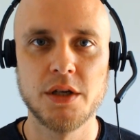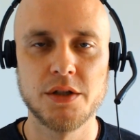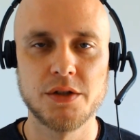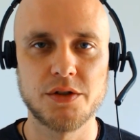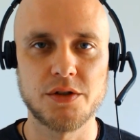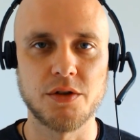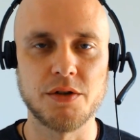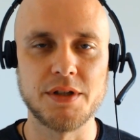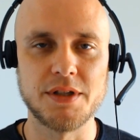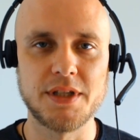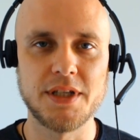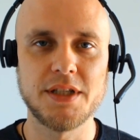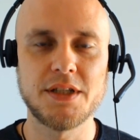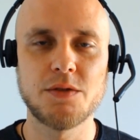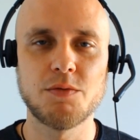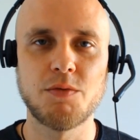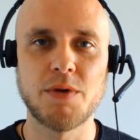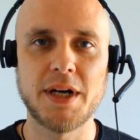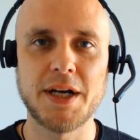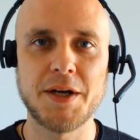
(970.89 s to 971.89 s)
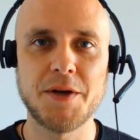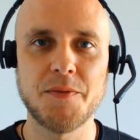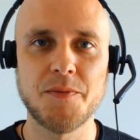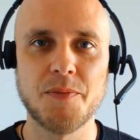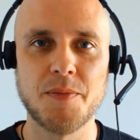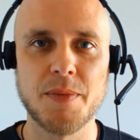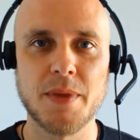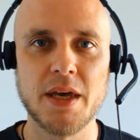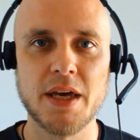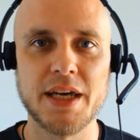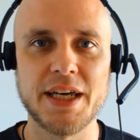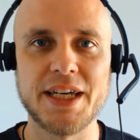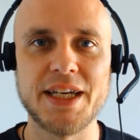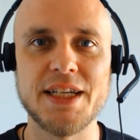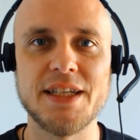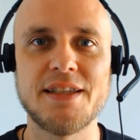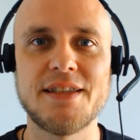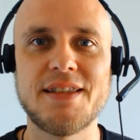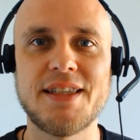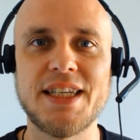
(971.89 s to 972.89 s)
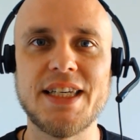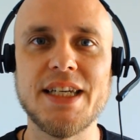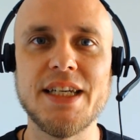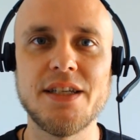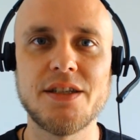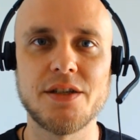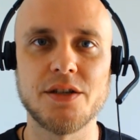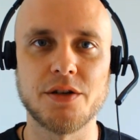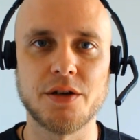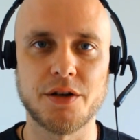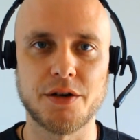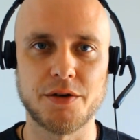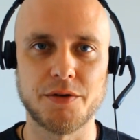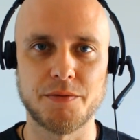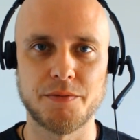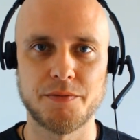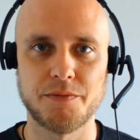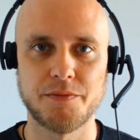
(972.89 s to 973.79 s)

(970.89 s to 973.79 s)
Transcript: So in this way, he's teasing her.